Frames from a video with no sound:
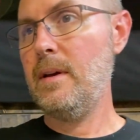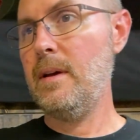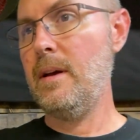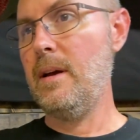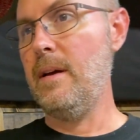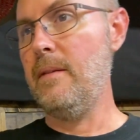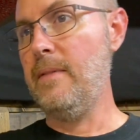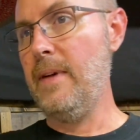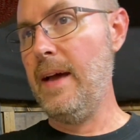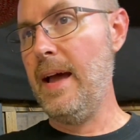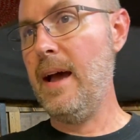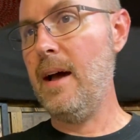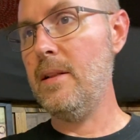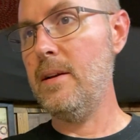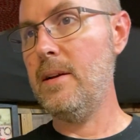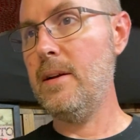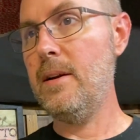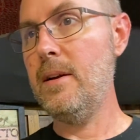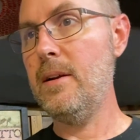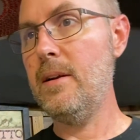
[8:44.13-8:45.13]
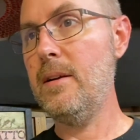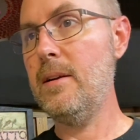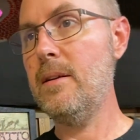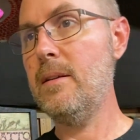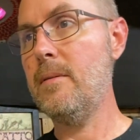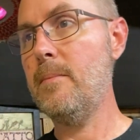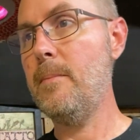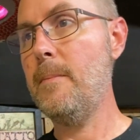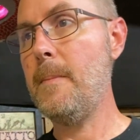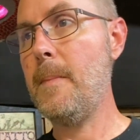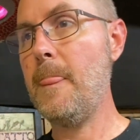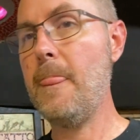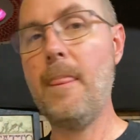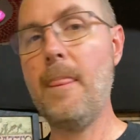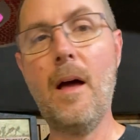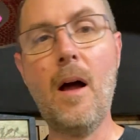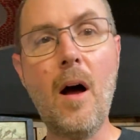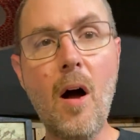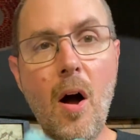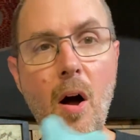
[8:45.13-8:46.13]
Valor.
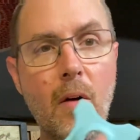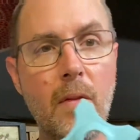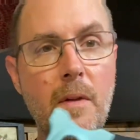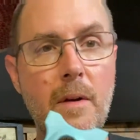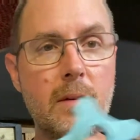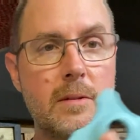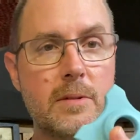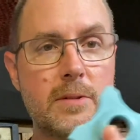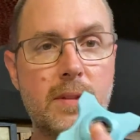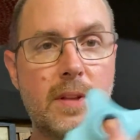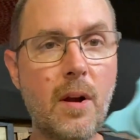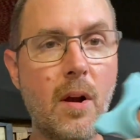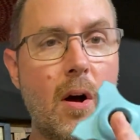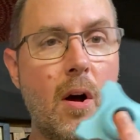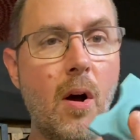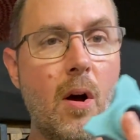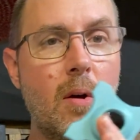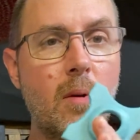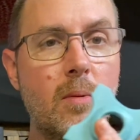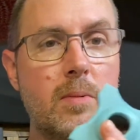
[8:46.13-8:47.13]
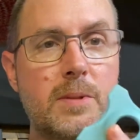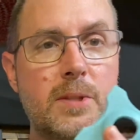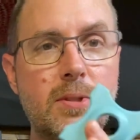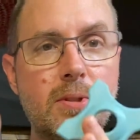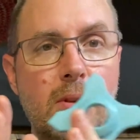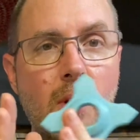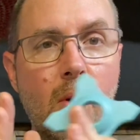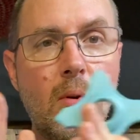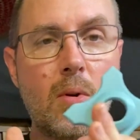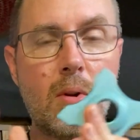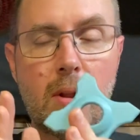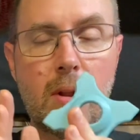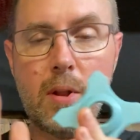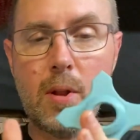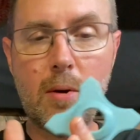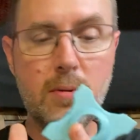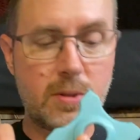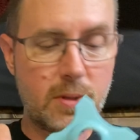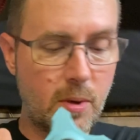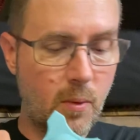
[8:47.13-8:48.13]
All those, they're all so
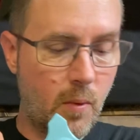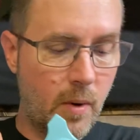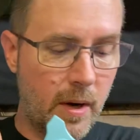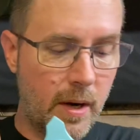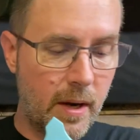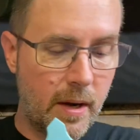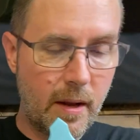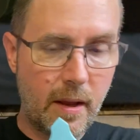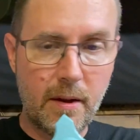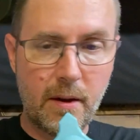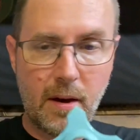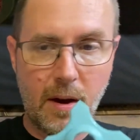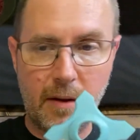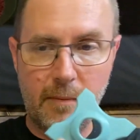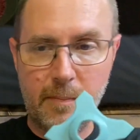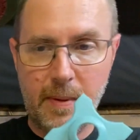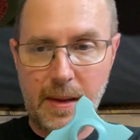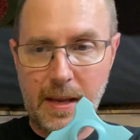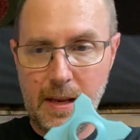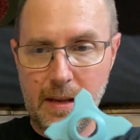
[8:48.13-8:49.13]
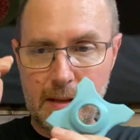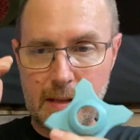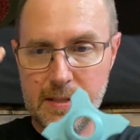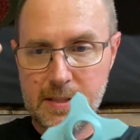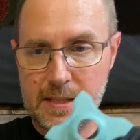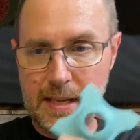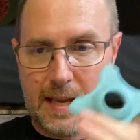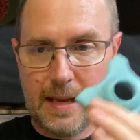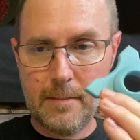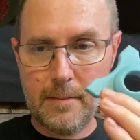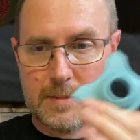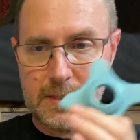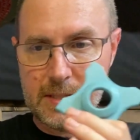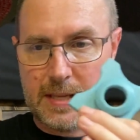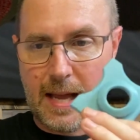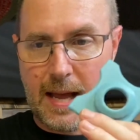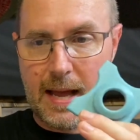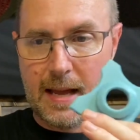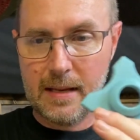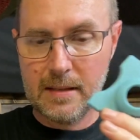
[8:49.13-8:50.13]
close to one another of being the same
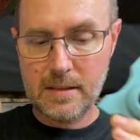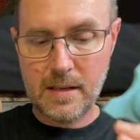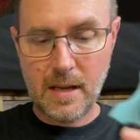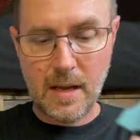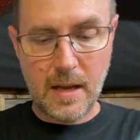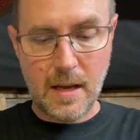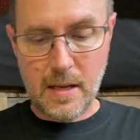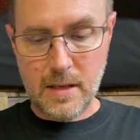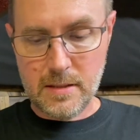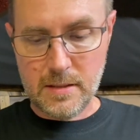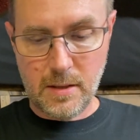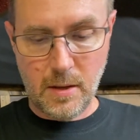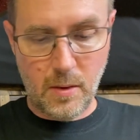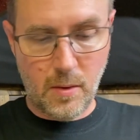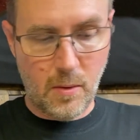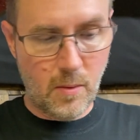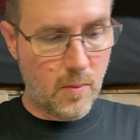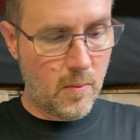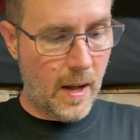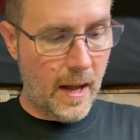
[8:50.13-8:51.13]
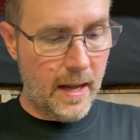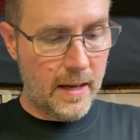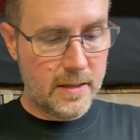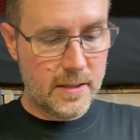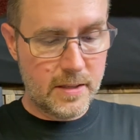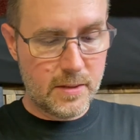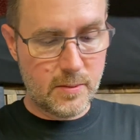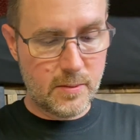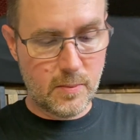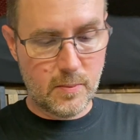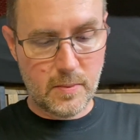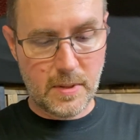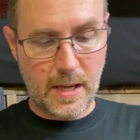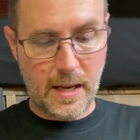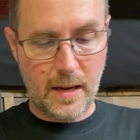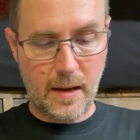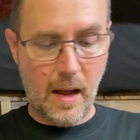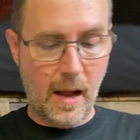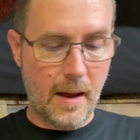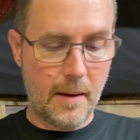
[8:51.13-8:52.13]
size. So I just was
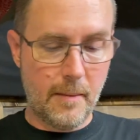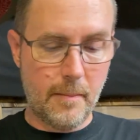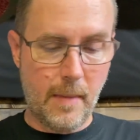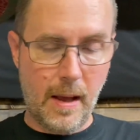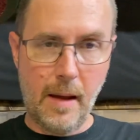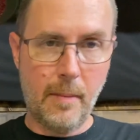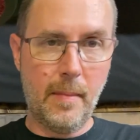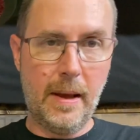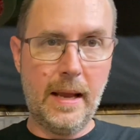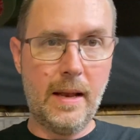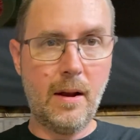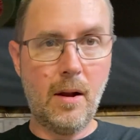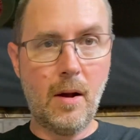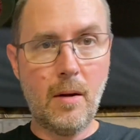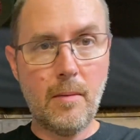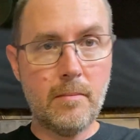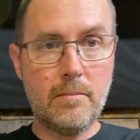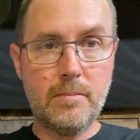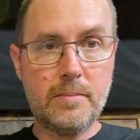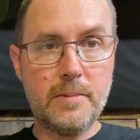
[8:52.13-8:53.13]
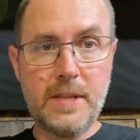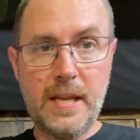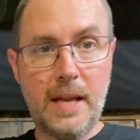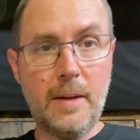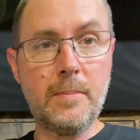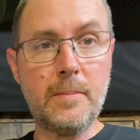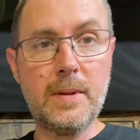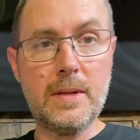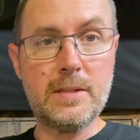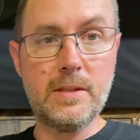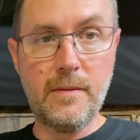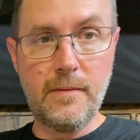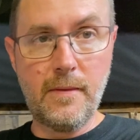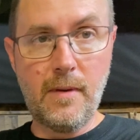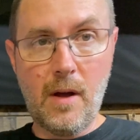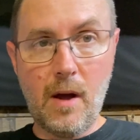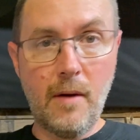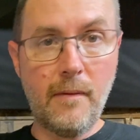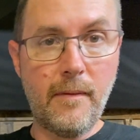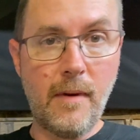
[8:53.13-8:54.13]
like, I made templates of
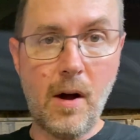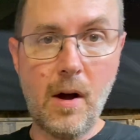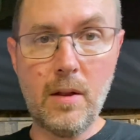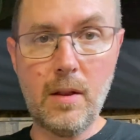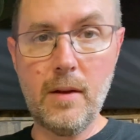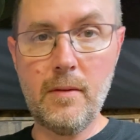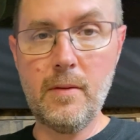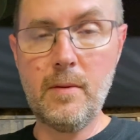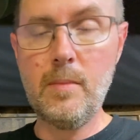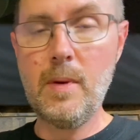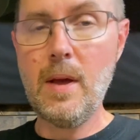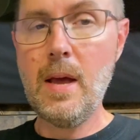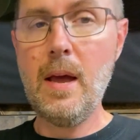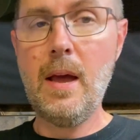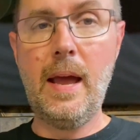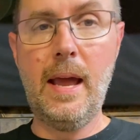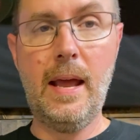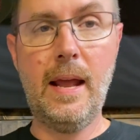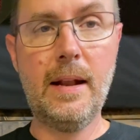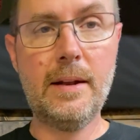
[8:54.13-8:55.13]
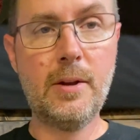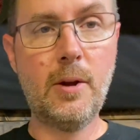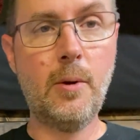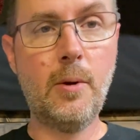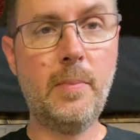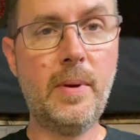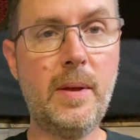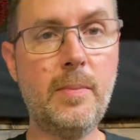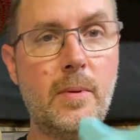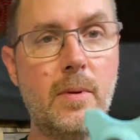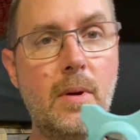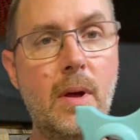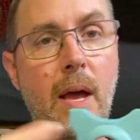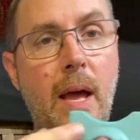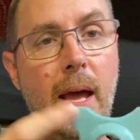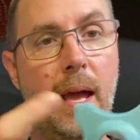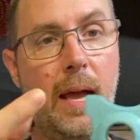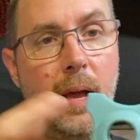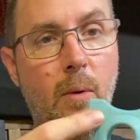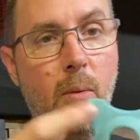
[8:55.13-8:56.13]
all of them, and I told people,
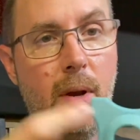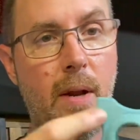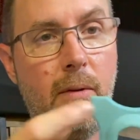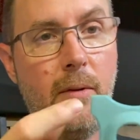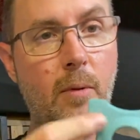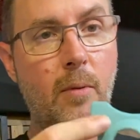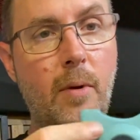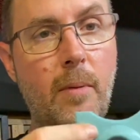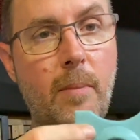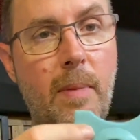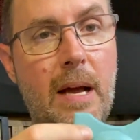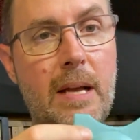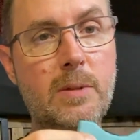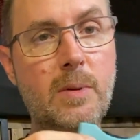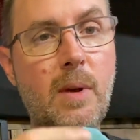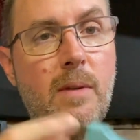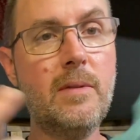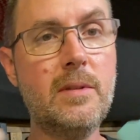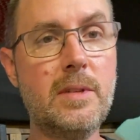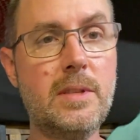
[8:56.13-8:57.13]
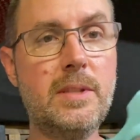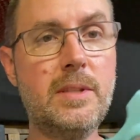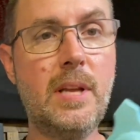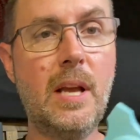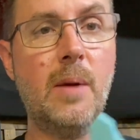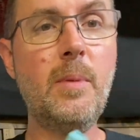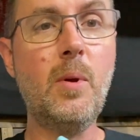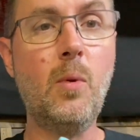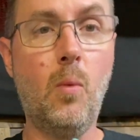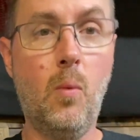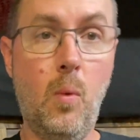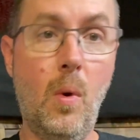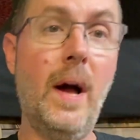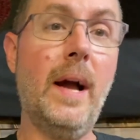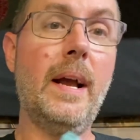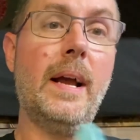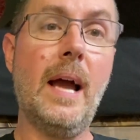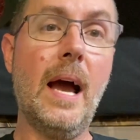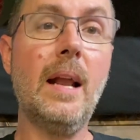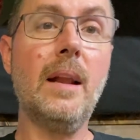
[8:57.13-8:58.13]
hey, whenever you want to buy a swivel, just tell me
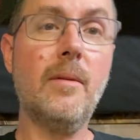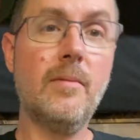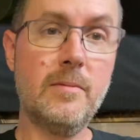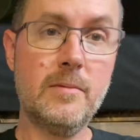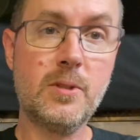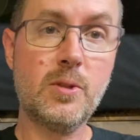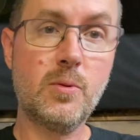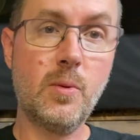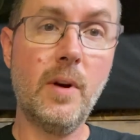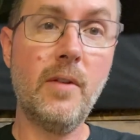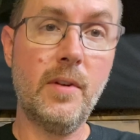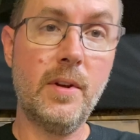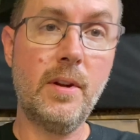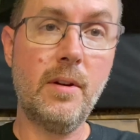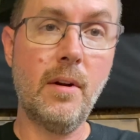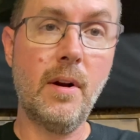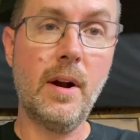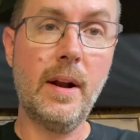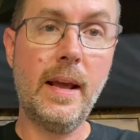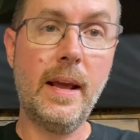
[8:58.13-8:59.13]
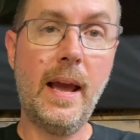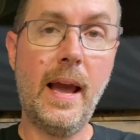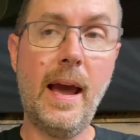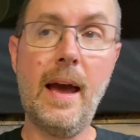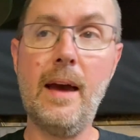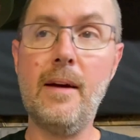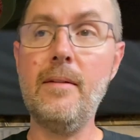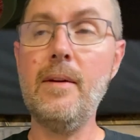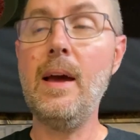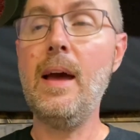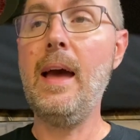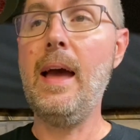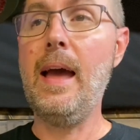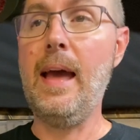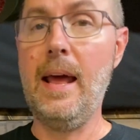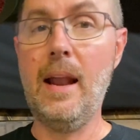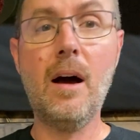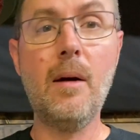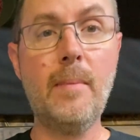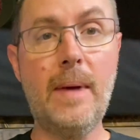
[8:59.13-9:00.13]
what kind of swivel you already have,
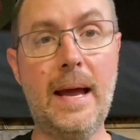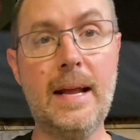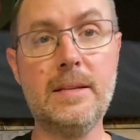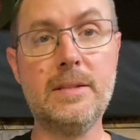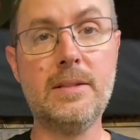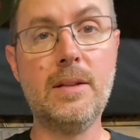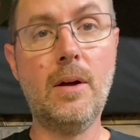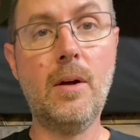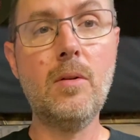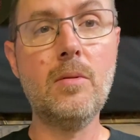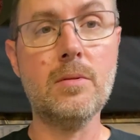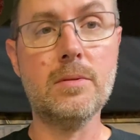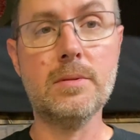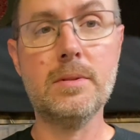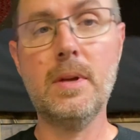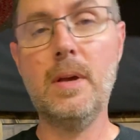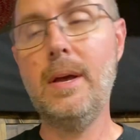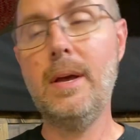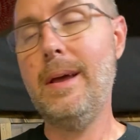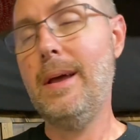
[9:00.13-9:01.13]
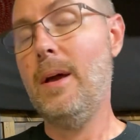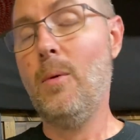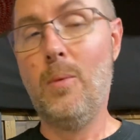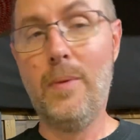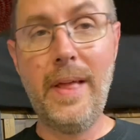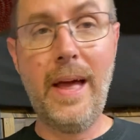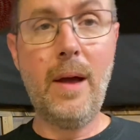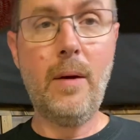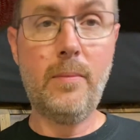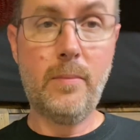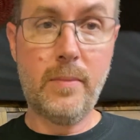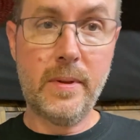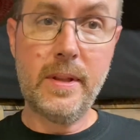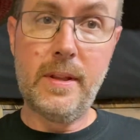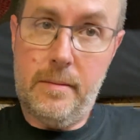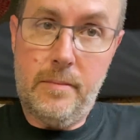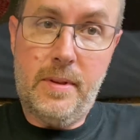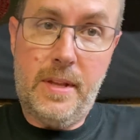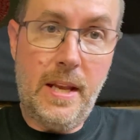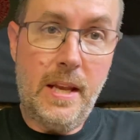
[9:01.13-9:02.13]
and I'll match the holes. Well,
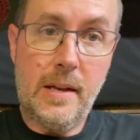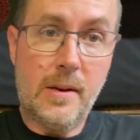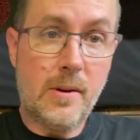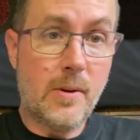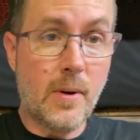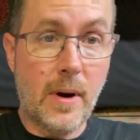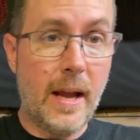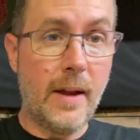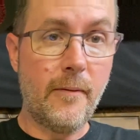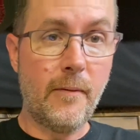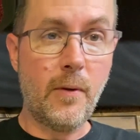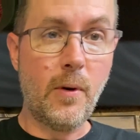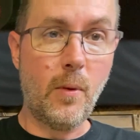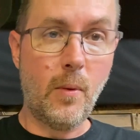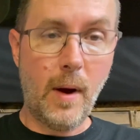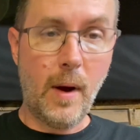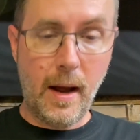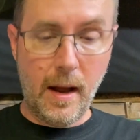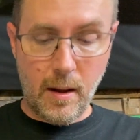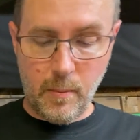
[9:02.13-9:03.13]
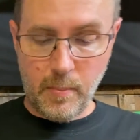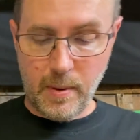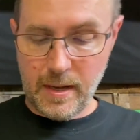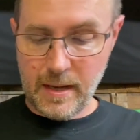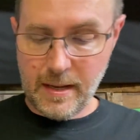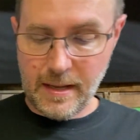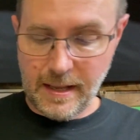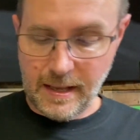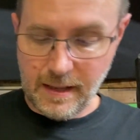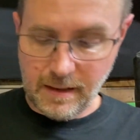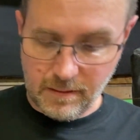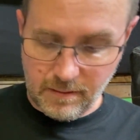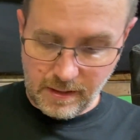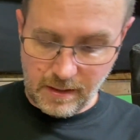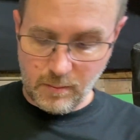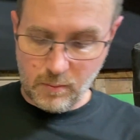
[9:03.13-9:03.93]
that did great for a while, but it